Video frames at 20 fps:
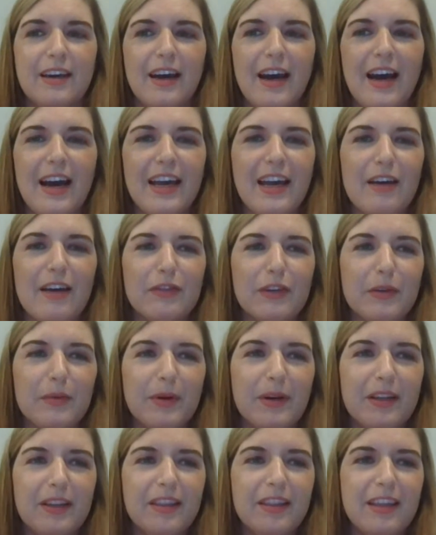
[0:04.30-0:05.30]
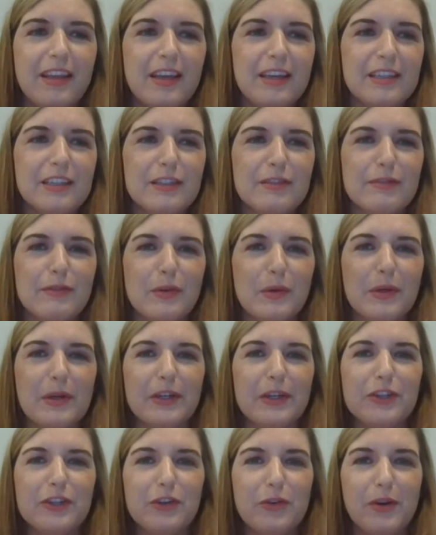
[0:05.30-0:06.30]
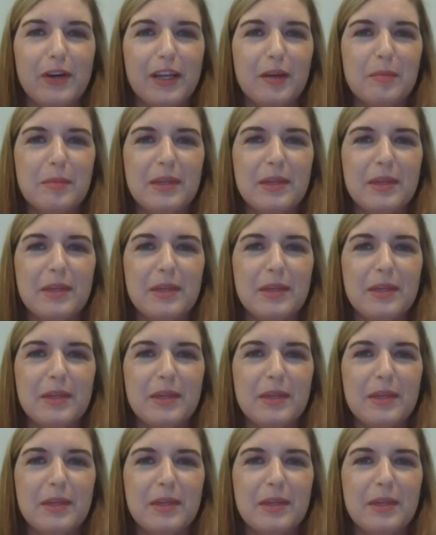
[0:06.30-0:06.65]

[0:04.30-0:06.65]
Hi, everyone. Thanks for joining